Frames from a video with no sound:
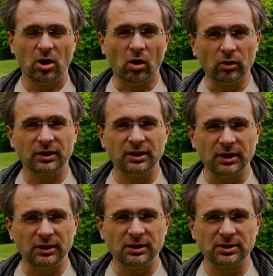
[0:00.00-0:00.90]
all
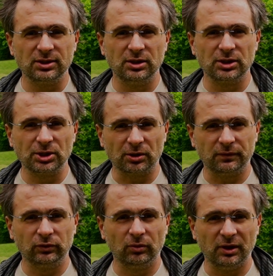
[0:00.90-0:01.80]
Canadians
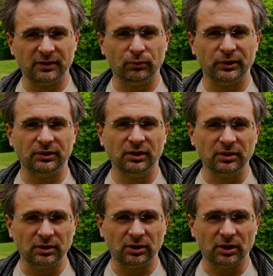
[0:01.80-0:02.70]
deserve to live with
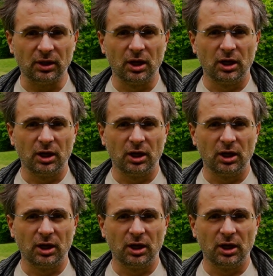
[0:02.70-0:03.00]
dignity